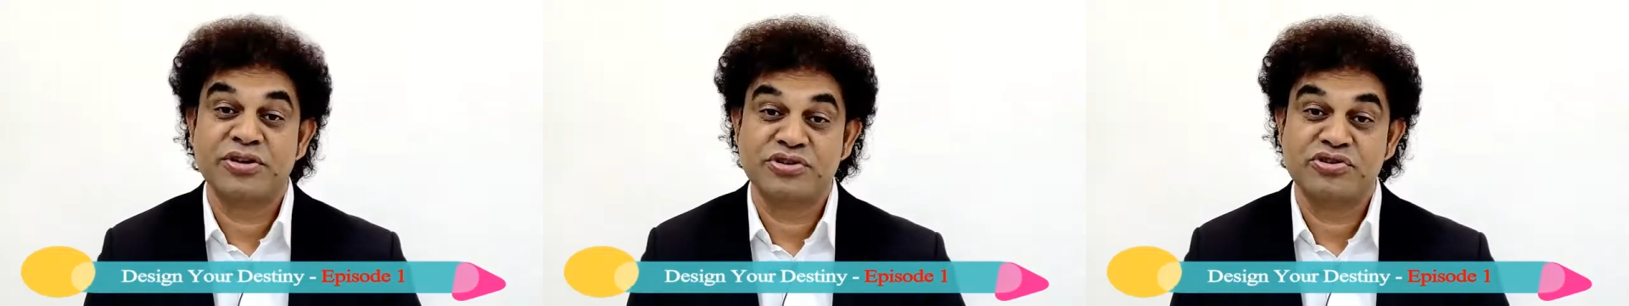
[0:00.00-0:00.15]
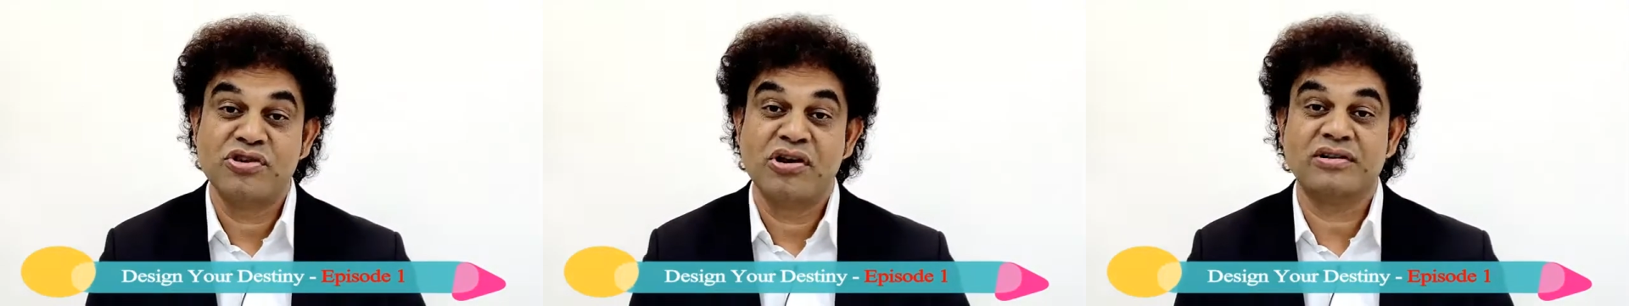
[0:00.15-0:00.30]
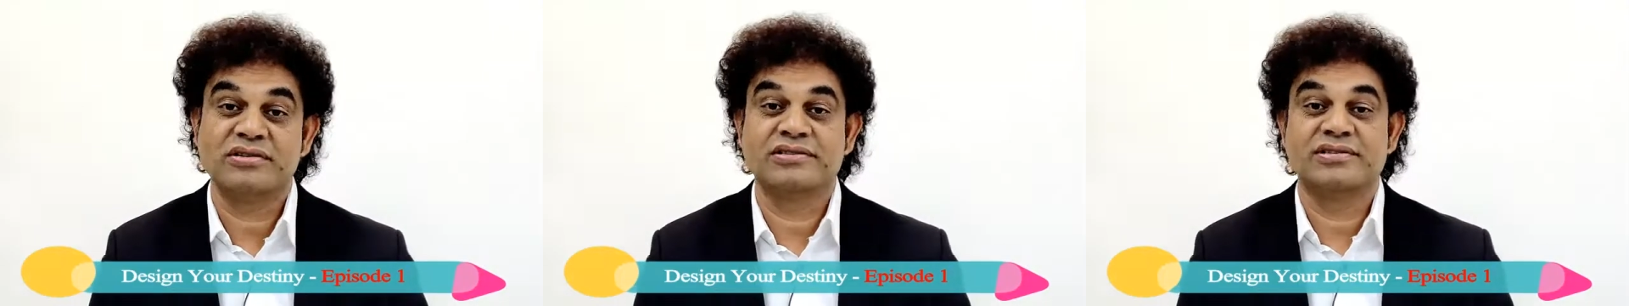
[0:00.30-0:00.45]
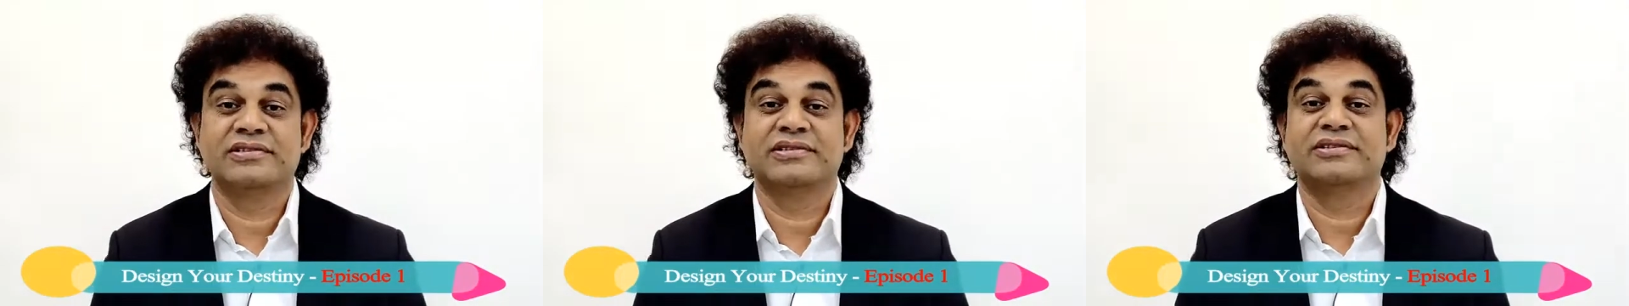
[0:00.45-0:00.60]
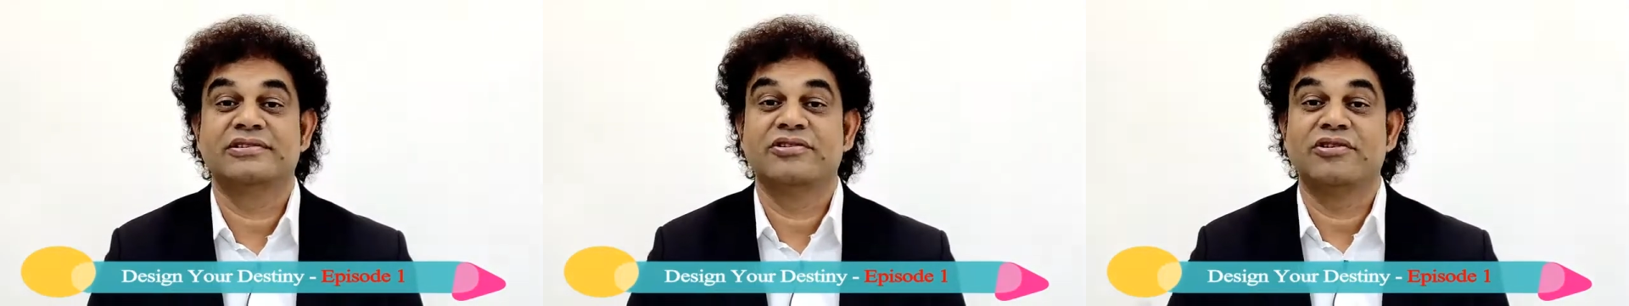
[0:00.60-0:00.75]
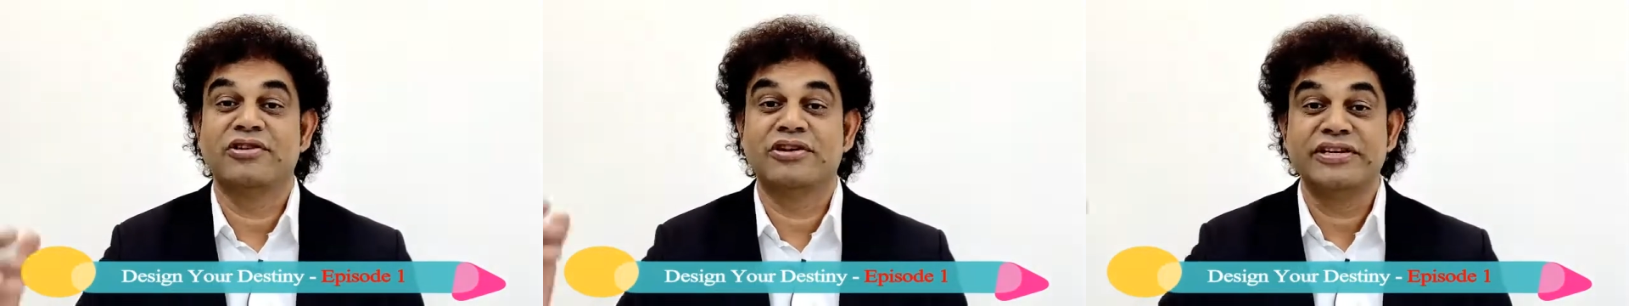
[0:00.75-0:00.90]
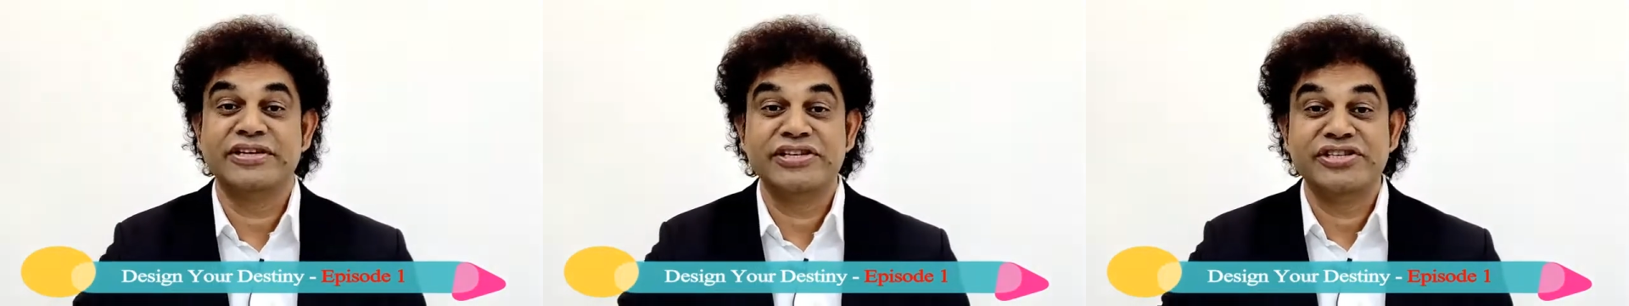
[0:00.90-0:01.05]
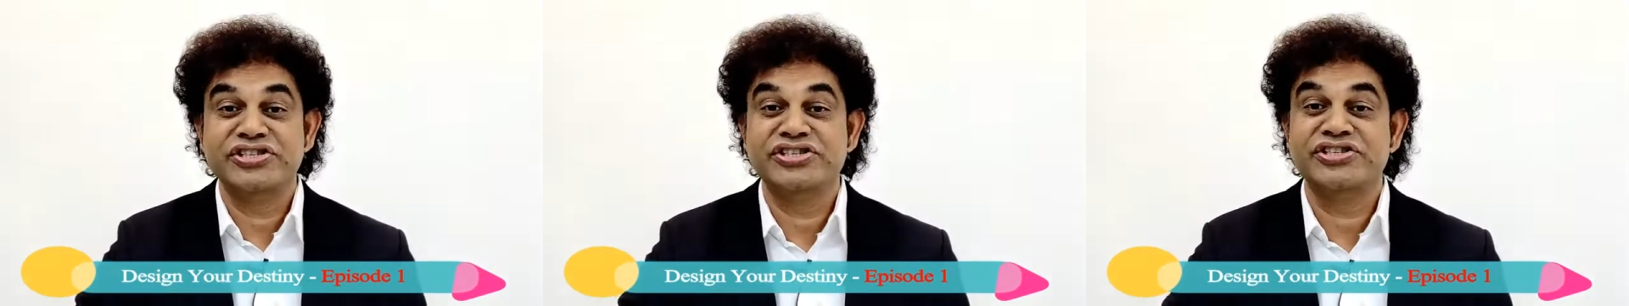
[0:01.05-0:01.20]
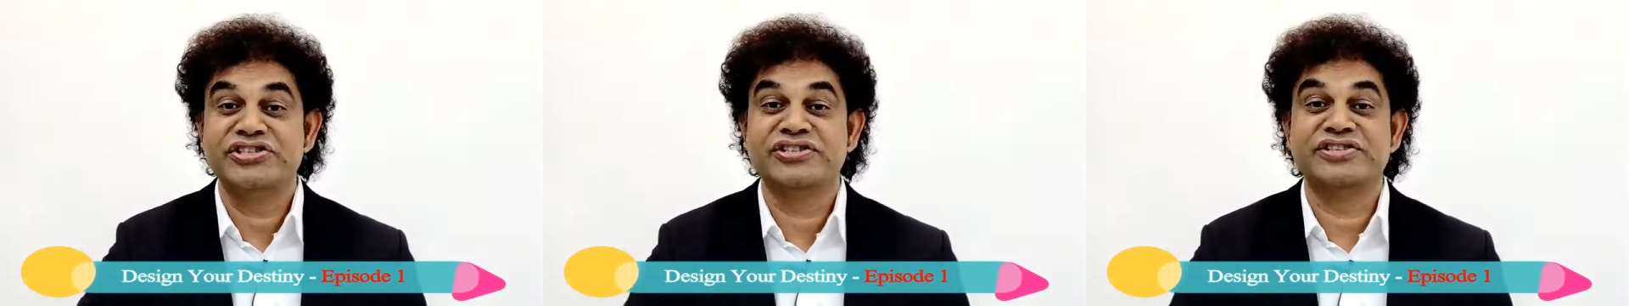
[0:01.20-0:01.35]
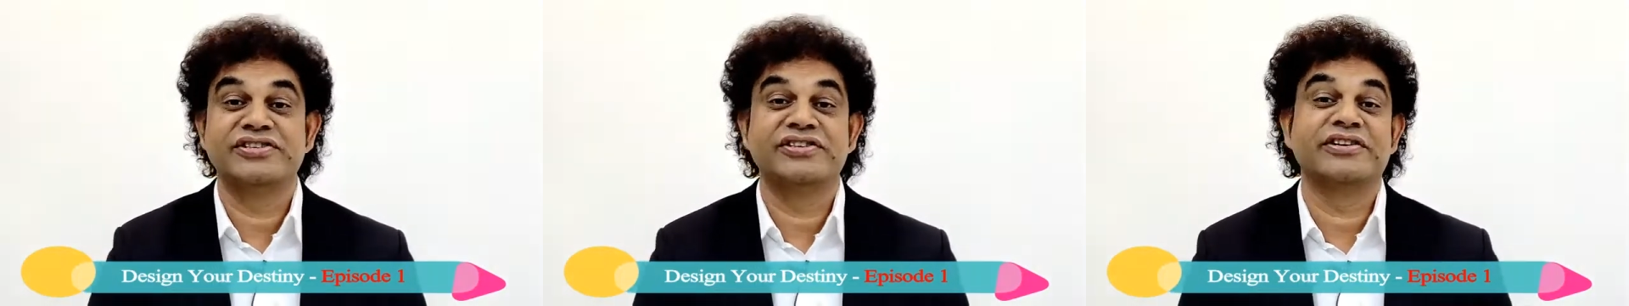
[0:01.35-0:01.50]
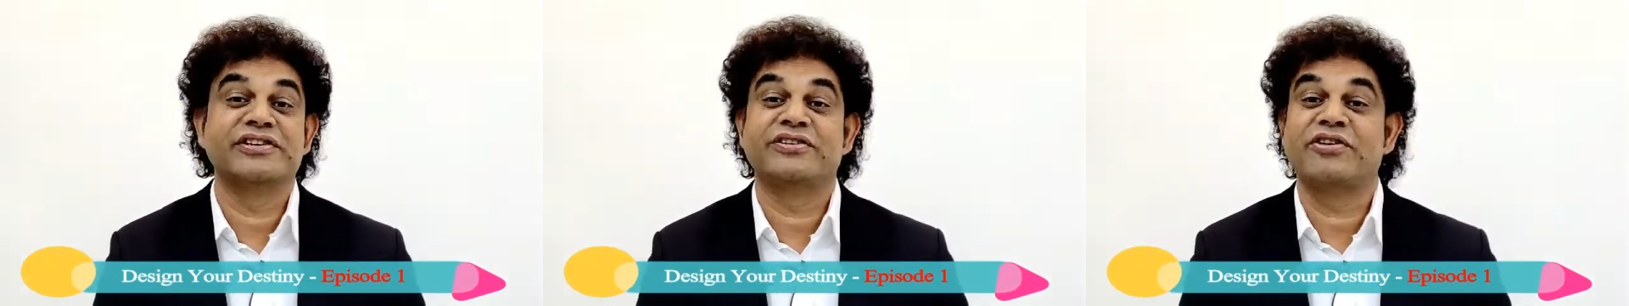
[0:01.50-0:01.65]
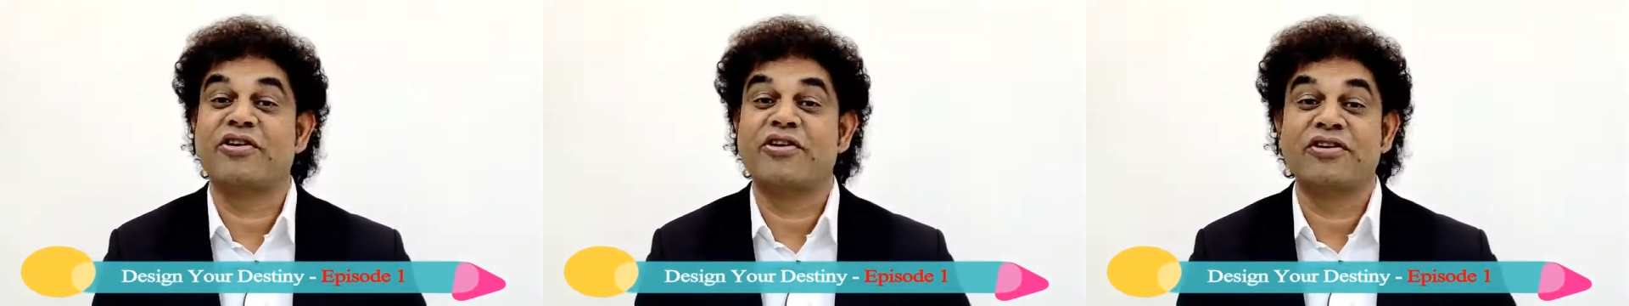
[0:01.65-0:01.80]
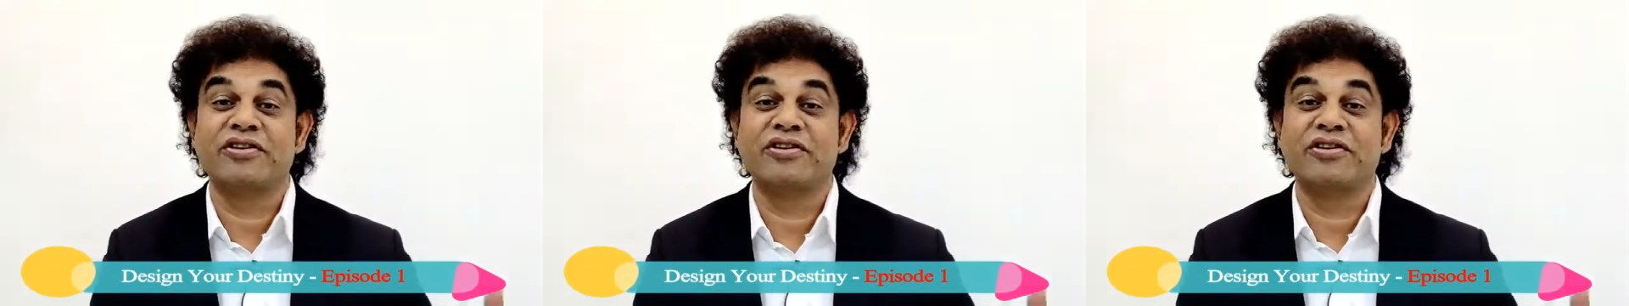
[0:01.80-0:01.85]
doctor or engineer